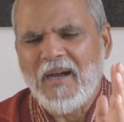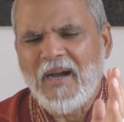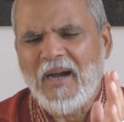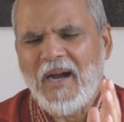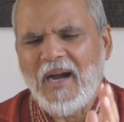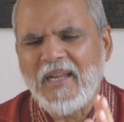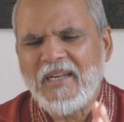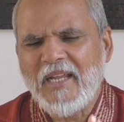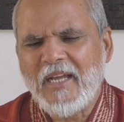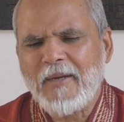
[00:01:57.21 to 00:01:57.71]

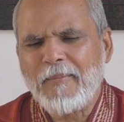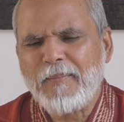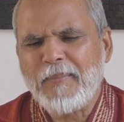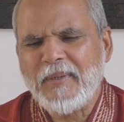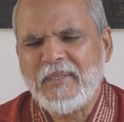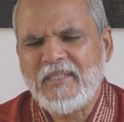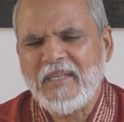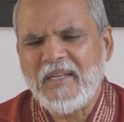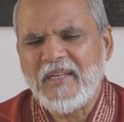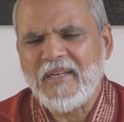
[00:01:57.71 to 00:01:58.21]
all are
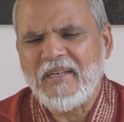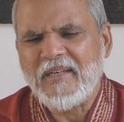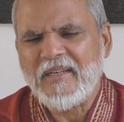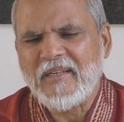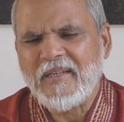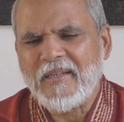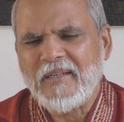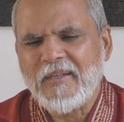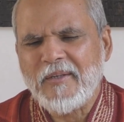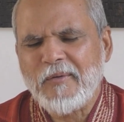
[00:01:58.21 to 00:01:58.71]
present
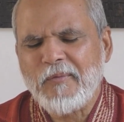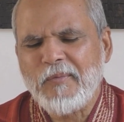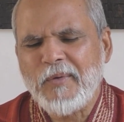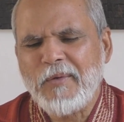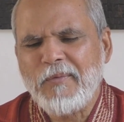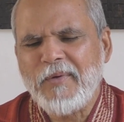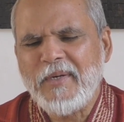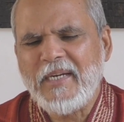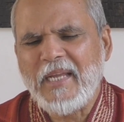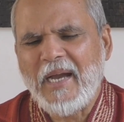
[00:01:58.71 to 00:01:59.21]

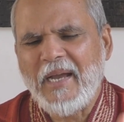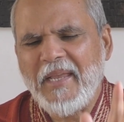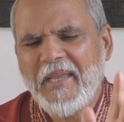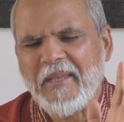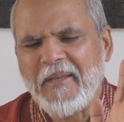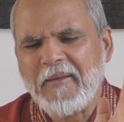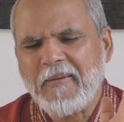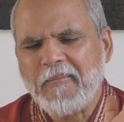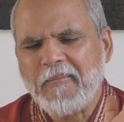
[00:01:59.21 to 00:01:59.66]
when we die.